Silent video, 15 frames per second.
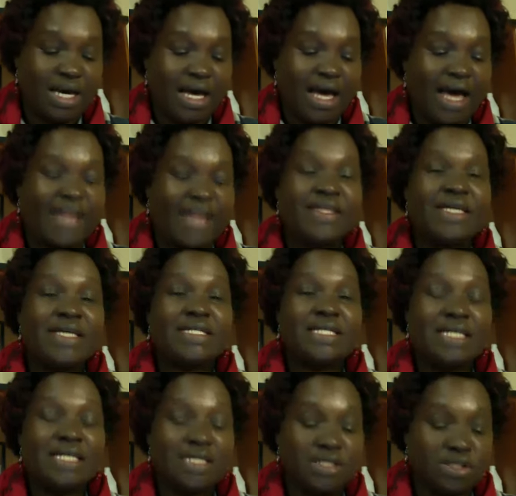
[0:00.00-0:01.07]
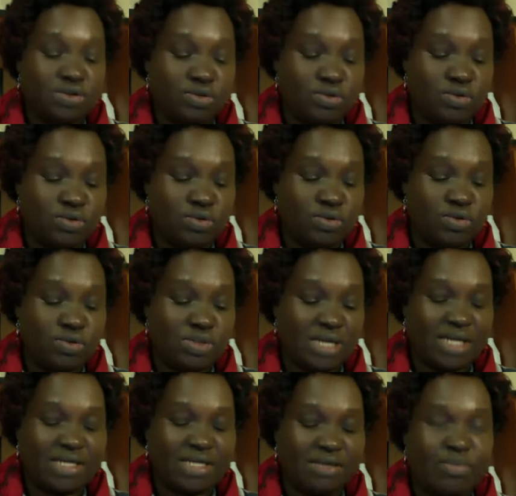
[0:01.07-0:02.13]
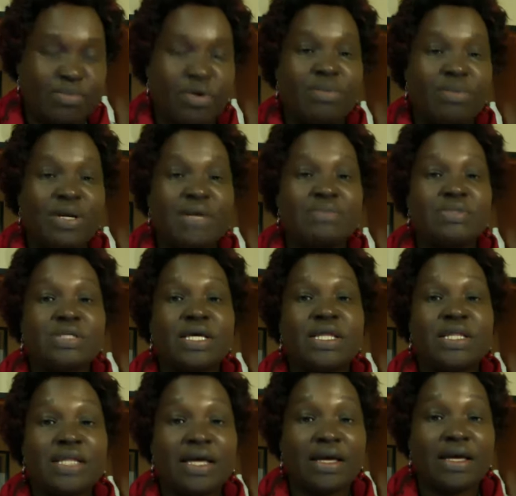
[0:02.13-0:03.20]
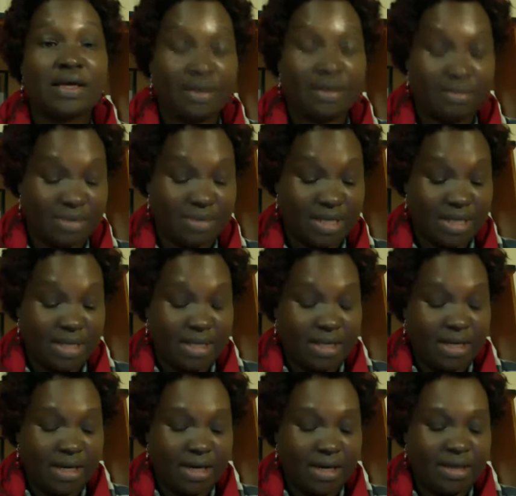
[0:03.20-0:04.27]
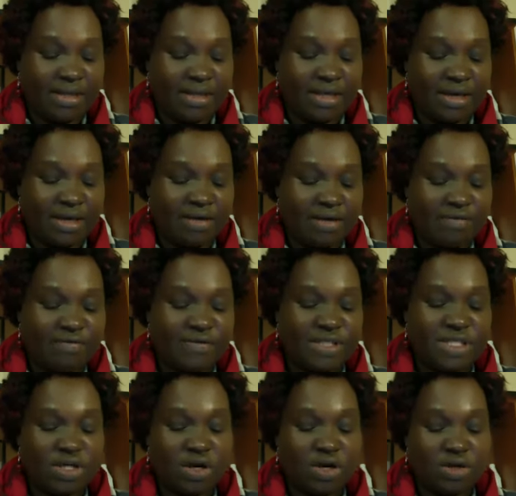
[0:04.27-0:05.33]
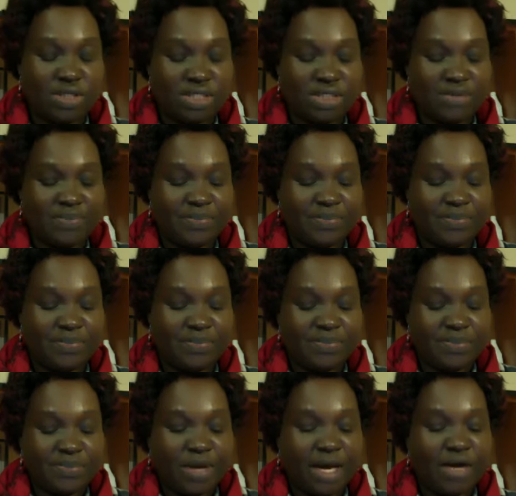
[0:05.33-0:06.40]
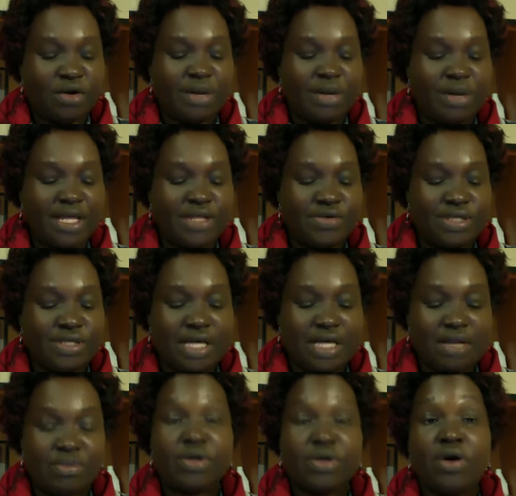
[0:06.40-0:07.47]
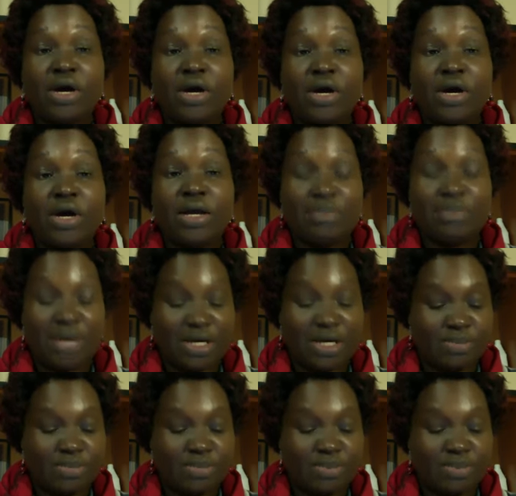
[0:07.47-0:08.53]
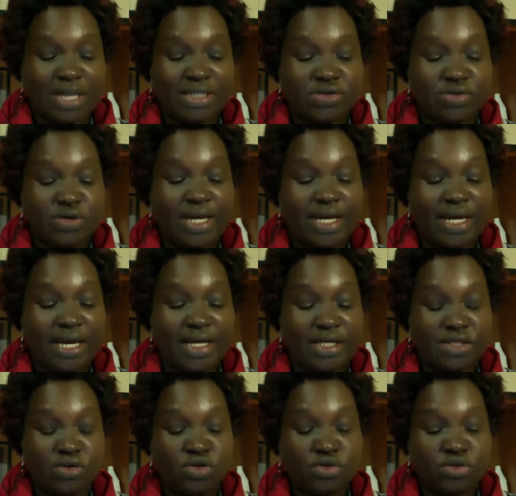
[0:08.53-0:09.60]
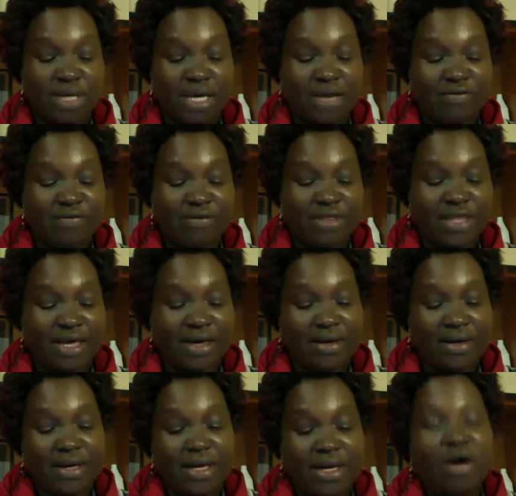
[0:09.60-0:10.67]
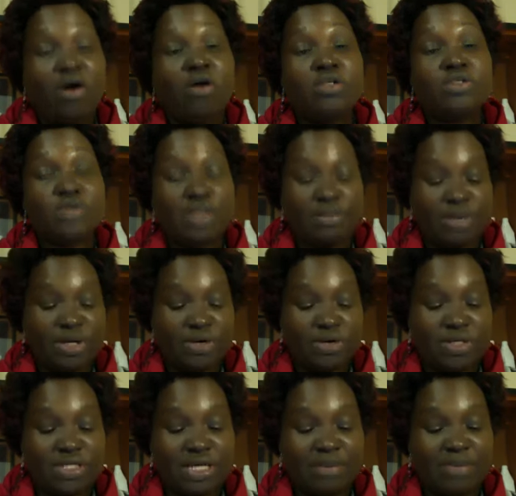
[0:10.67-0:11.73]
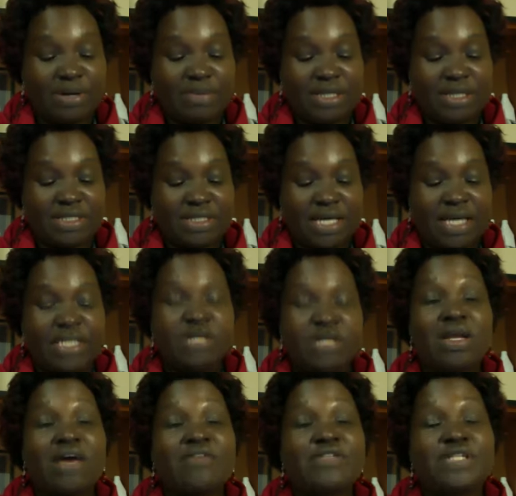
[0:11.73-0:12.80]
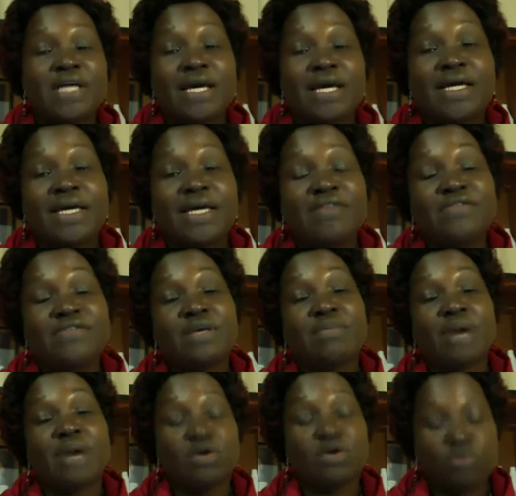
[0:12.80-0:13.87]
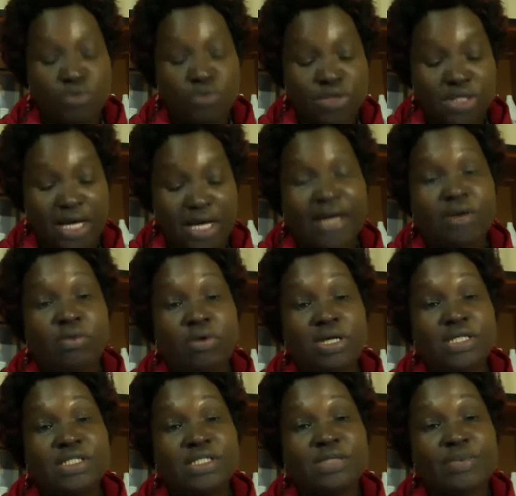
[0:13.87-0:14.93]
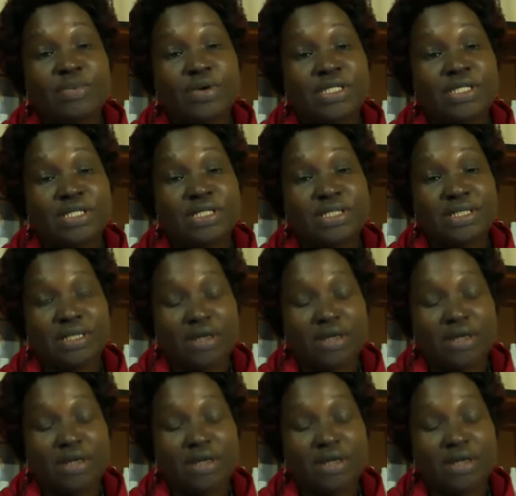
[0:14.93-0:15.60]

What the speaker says: And this leads to certain problems in the physiology. And omega-3 salmon oil plus Treonine is going to be helpful there. Also the mineral supplements. A Neolife shake gives them a good high quality protein,